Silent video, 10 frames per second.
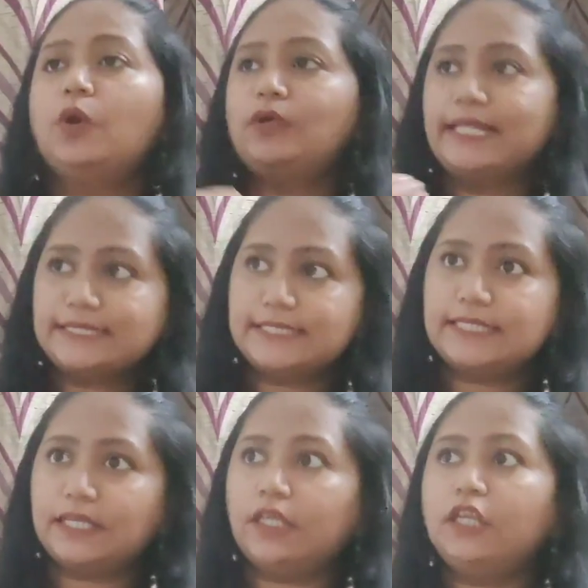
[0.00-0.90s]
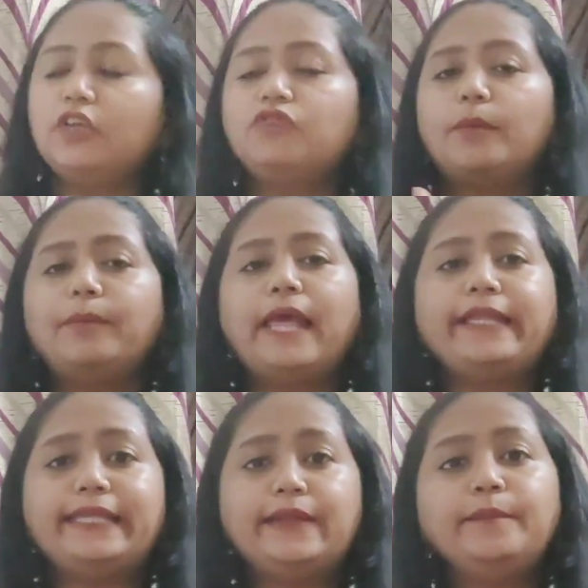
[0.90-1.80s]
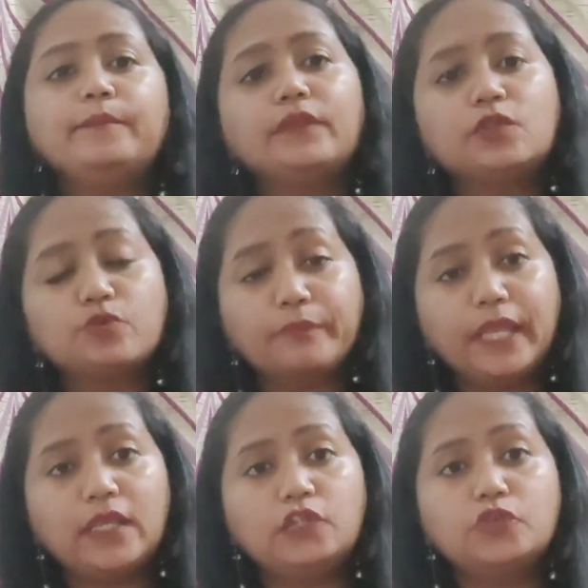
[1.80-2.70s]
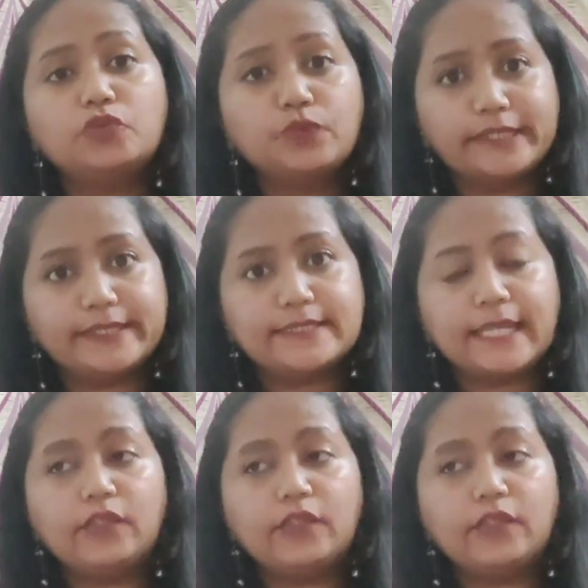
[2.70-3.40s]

Now let's say if you're planning to make a to-do list,